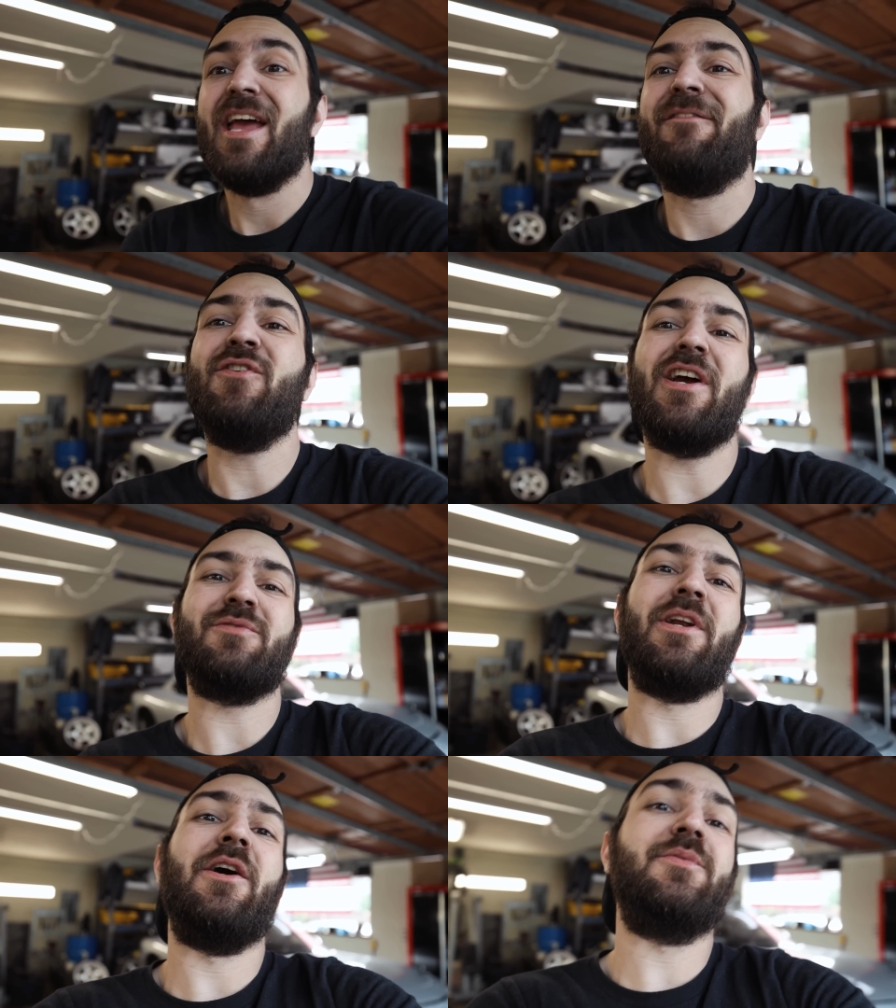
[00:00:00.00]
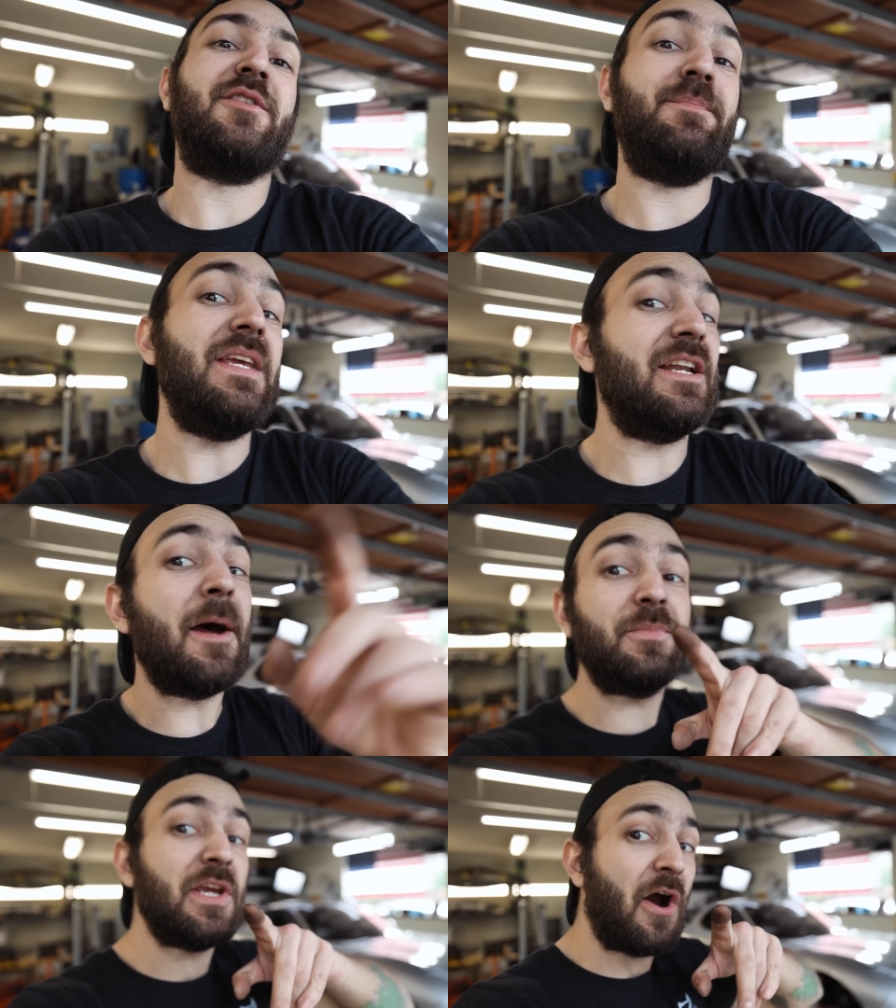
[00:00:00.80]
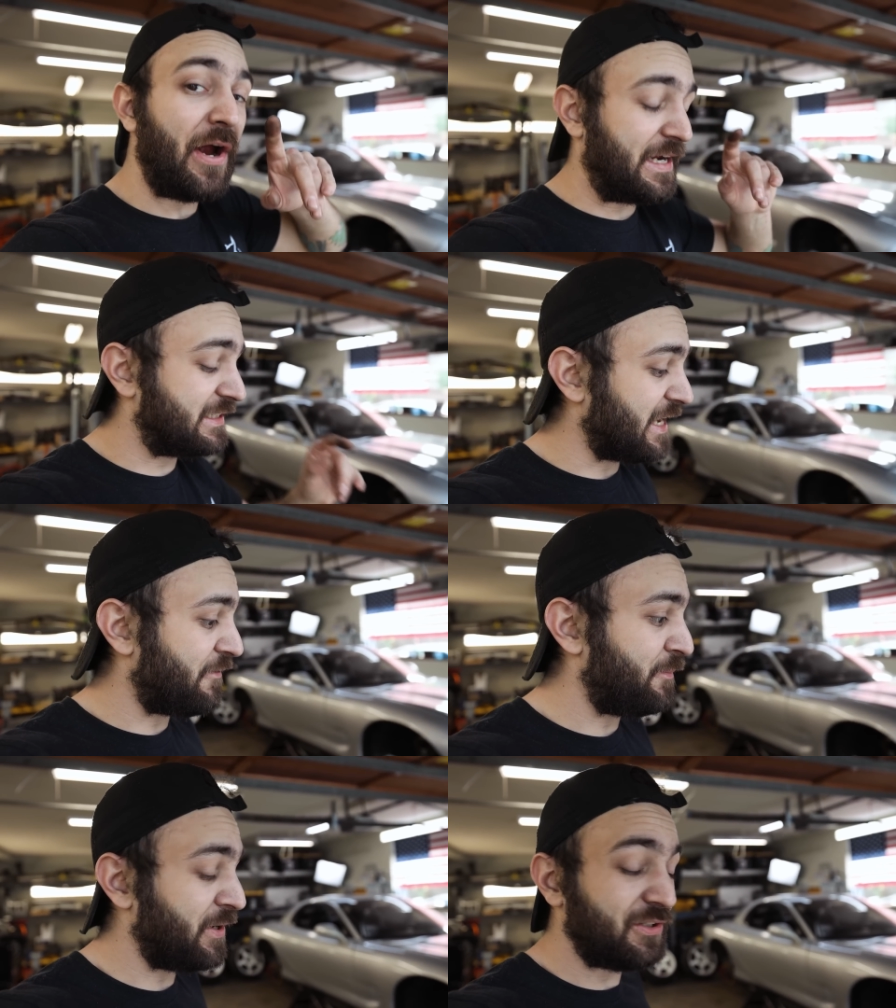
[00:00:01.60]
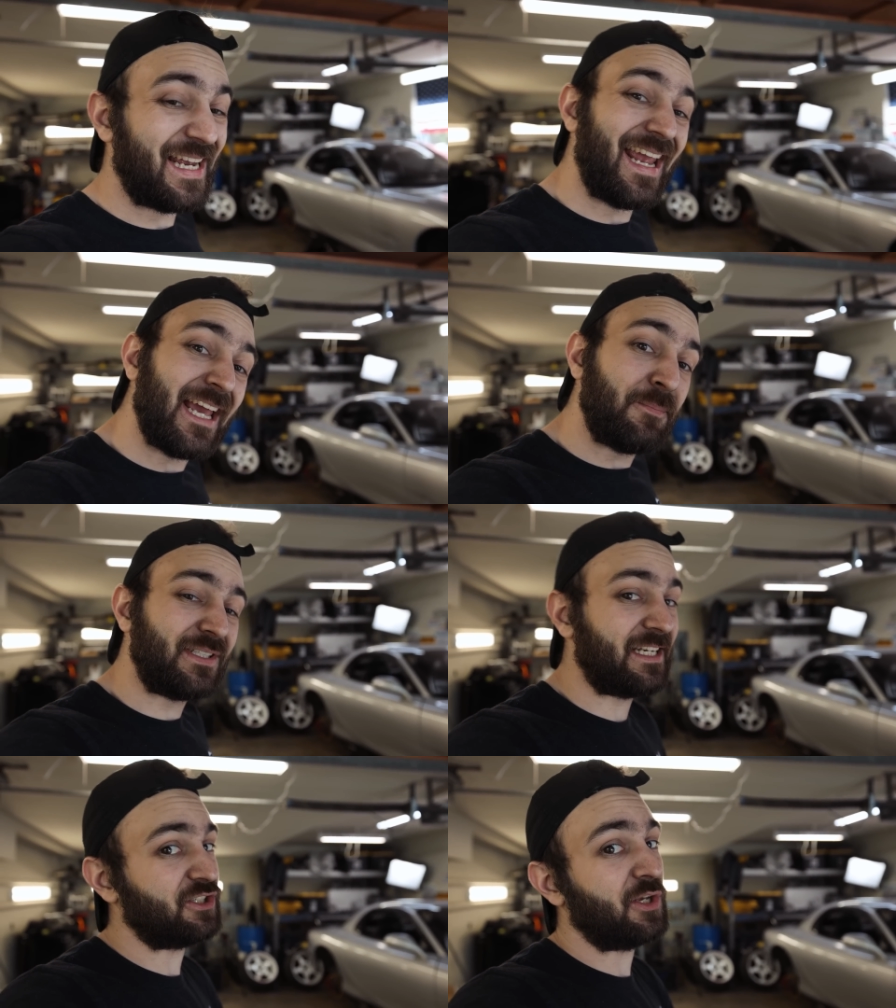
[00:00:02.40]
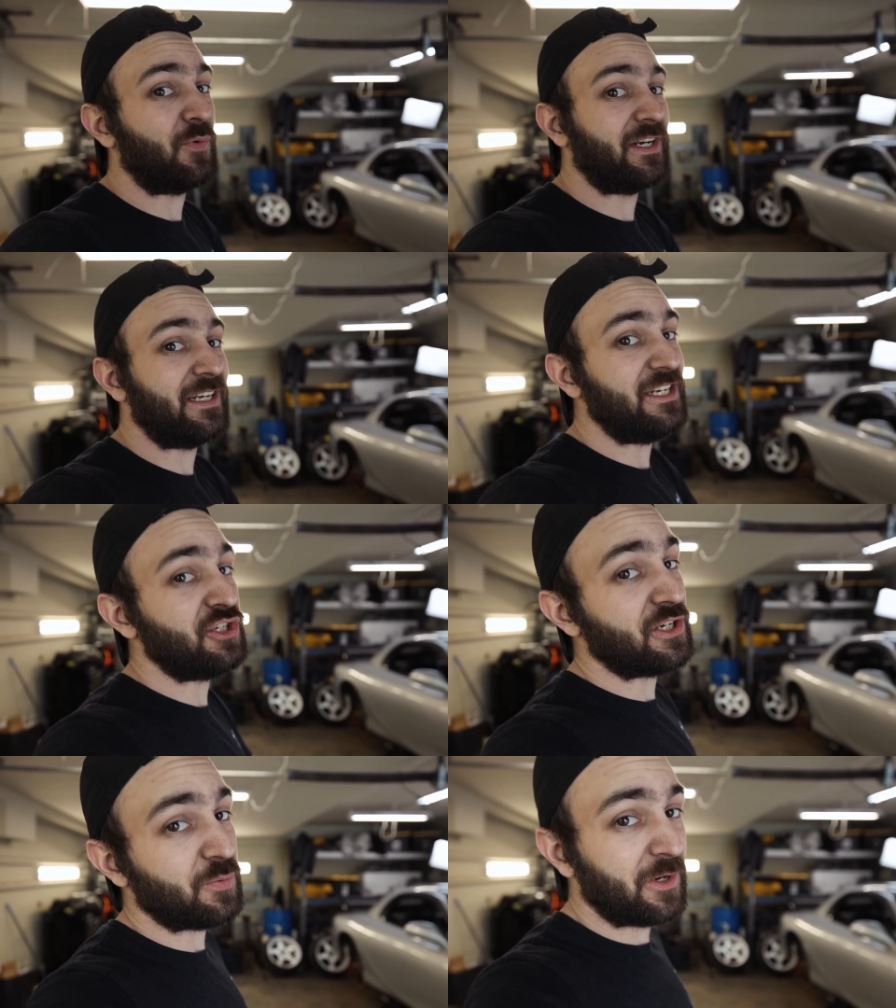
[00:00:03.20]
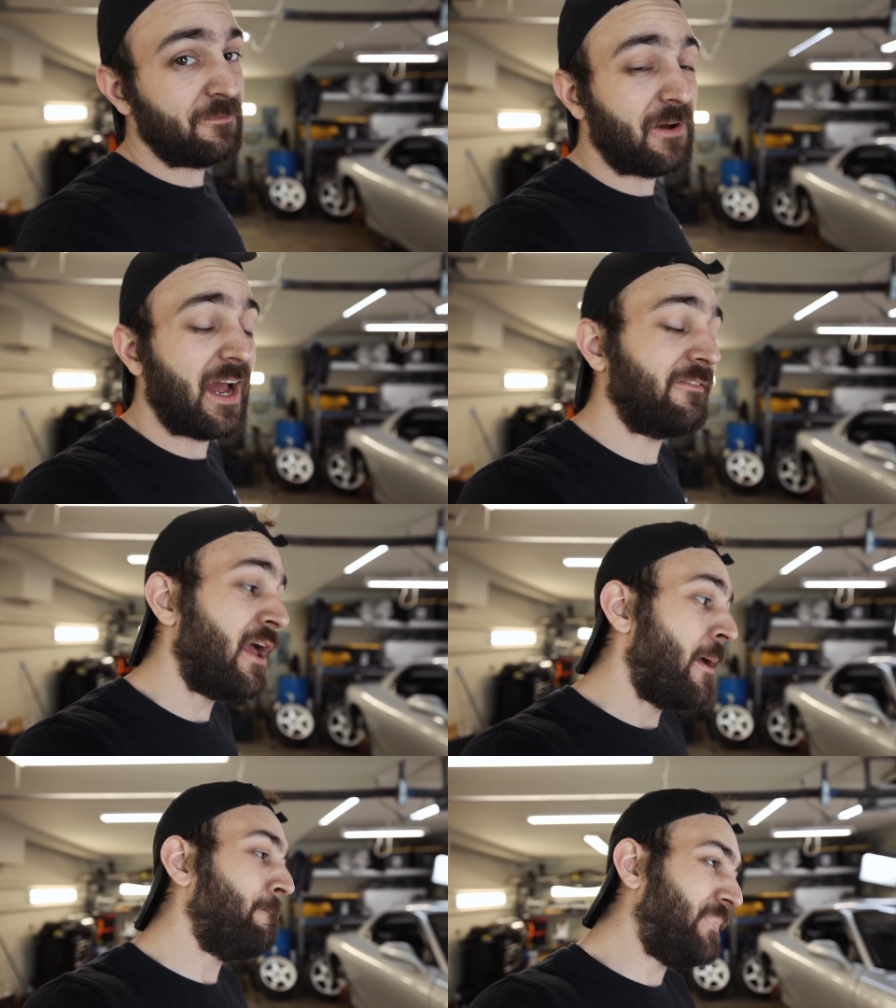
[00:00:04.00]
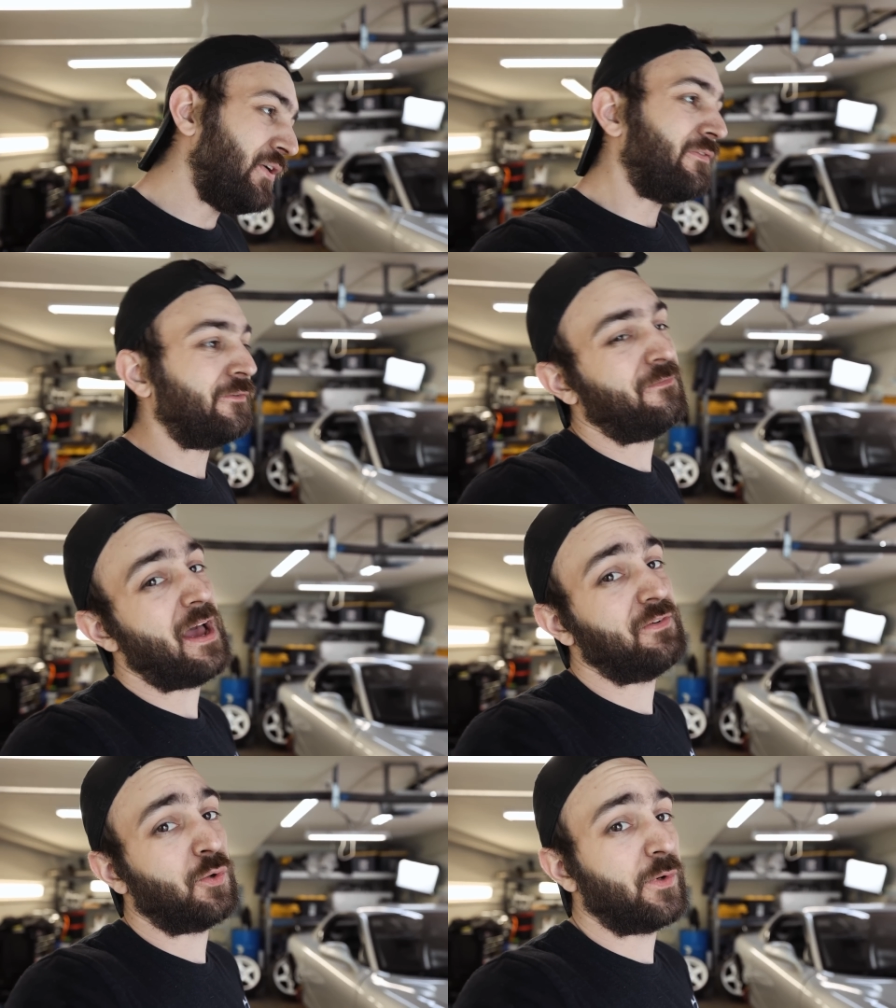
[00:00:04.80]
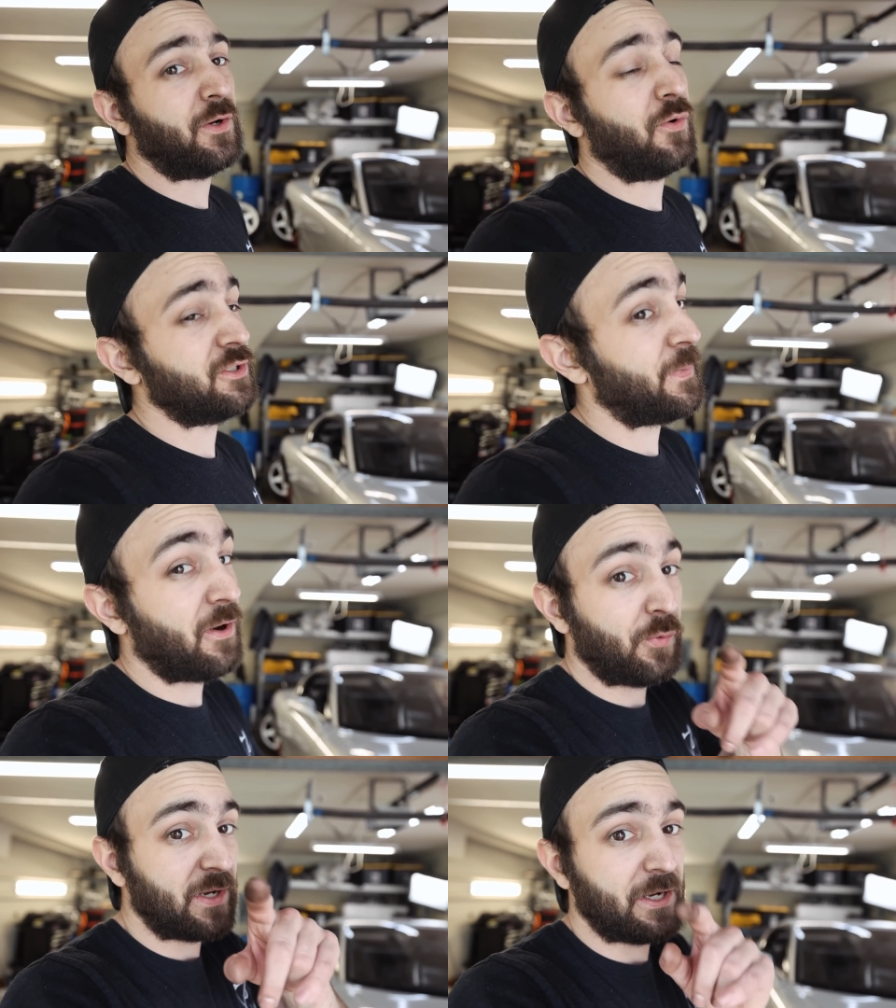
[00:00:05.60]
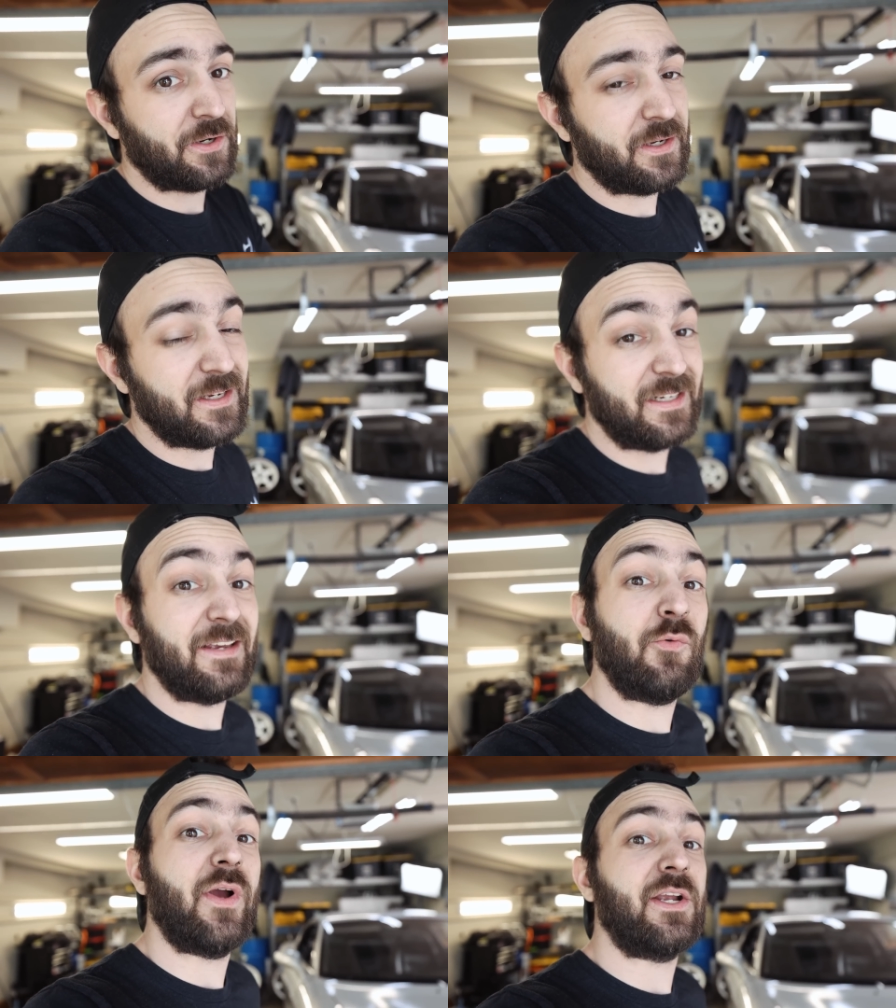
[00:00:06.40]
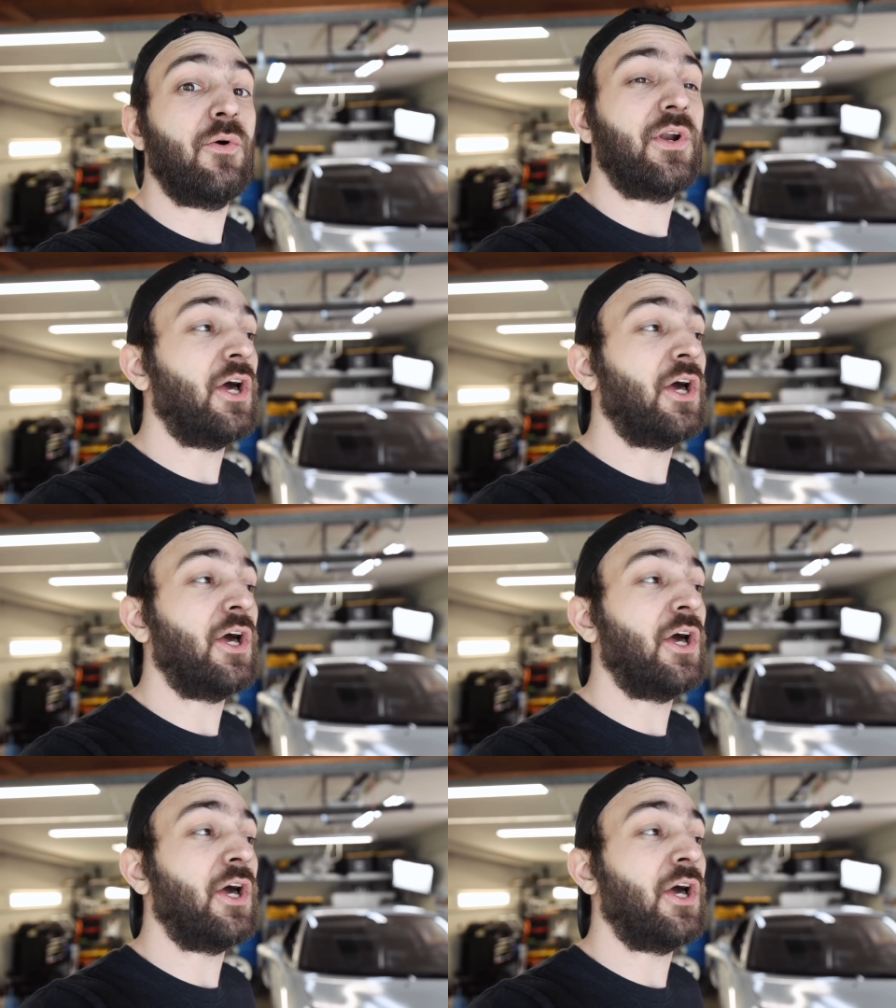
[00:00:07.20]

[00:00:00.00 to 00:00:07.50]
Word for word: if you guys want to help speed up the R X seven build and potentially win an E J twenty-five built for five hundred wheel horsepower, we got our giveaway going